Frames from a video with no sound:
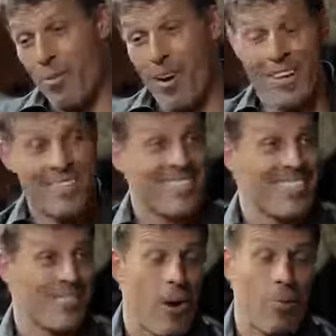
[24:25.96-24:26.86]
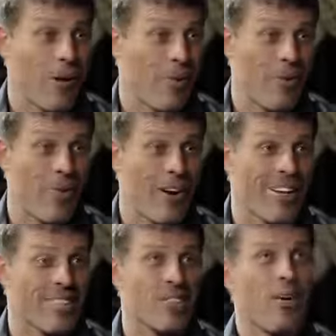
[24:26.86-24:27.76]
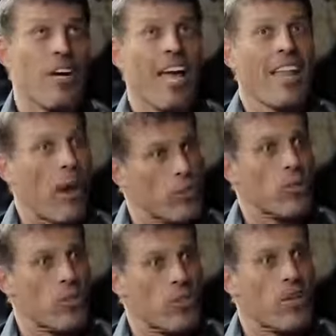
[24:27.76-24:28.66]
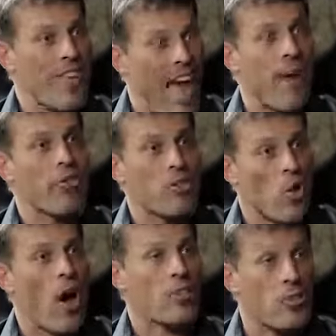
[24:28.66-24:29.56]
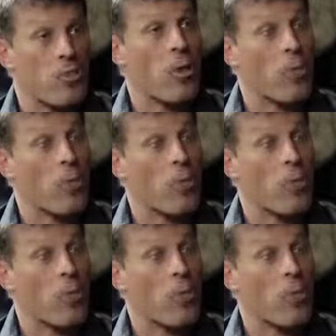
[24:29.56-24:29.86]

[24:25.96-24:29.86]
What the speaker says: the market. He did way better than the market. So, and that was the worst year. The average loss was